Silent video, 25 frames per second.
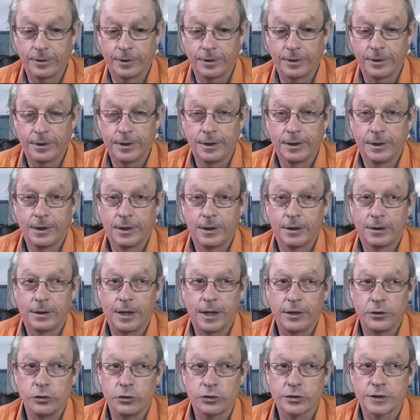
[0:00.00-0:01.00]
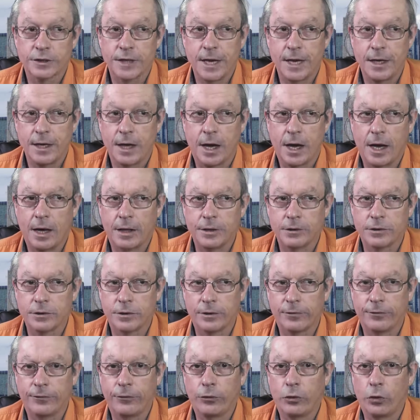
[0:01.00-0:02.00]
even 500. Your Sennheiser,
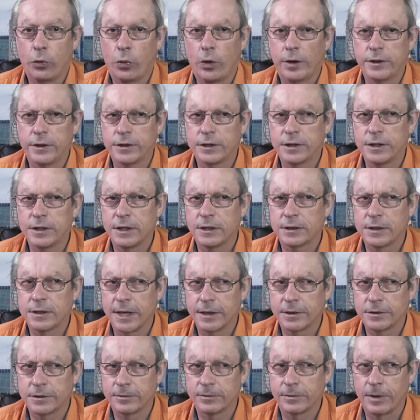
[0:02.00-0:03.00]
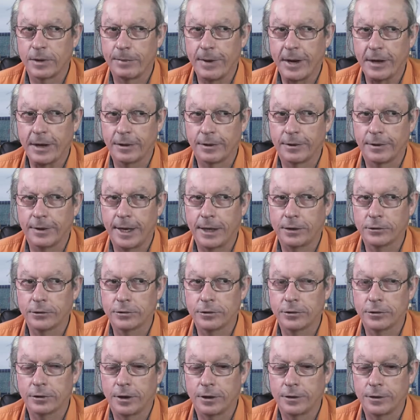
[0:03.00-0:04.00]
the 416, that's about $1,000,